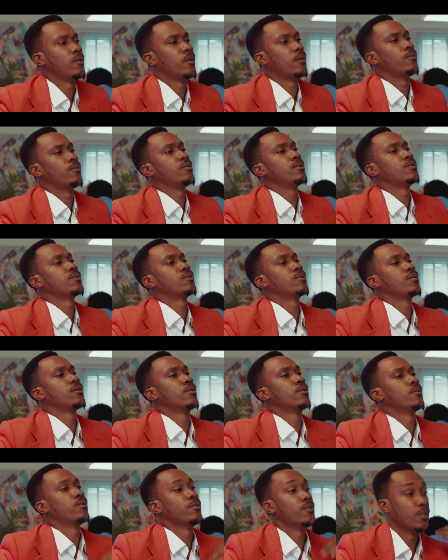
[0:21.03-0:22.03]
There is
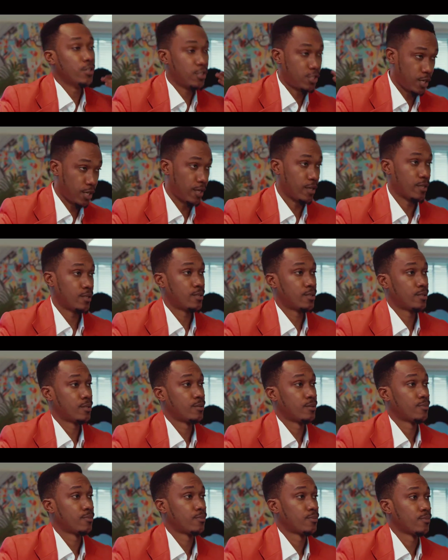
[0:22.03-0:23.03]
the chase.
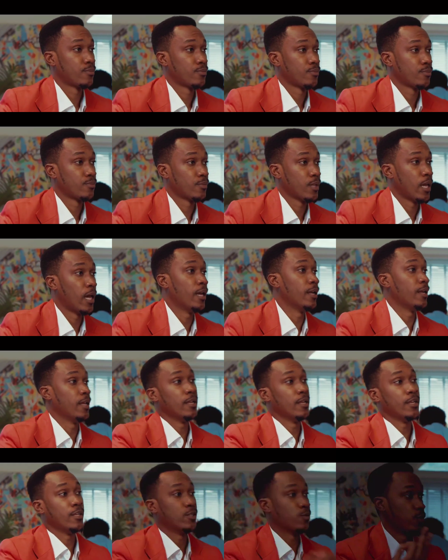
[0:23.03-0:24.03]
And
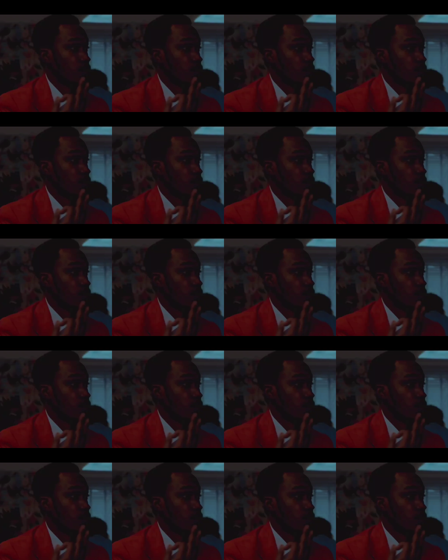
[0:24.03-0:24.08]
then there's